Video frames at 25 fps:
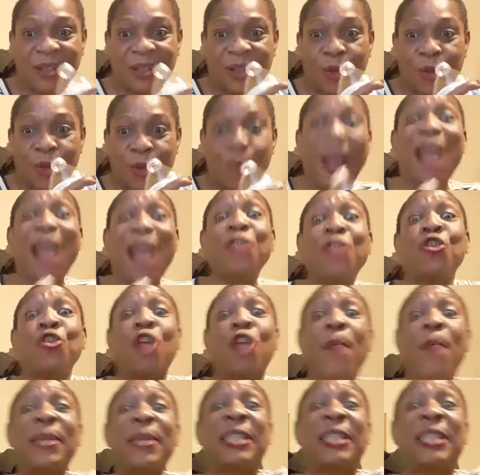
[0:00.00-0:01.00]
Why you
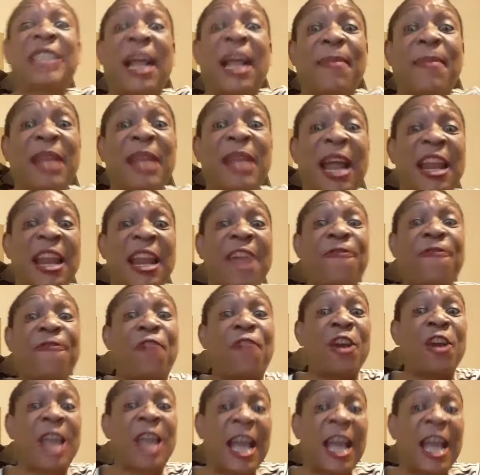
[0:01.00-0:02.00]
not been telling me that there 4
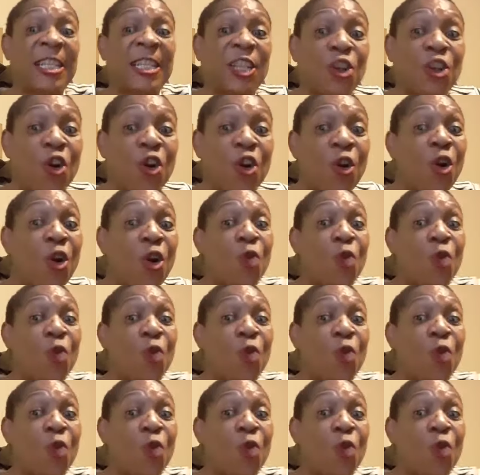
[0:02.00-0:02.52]
years ago